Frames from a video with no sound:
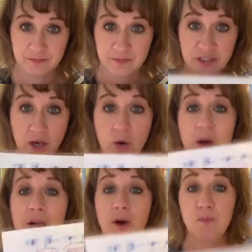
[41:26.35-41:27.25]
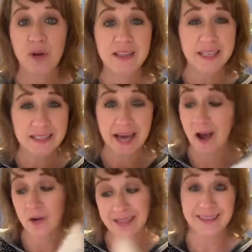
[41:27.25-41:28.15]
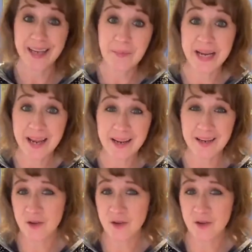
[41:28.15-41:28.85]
So print this out, laminate it.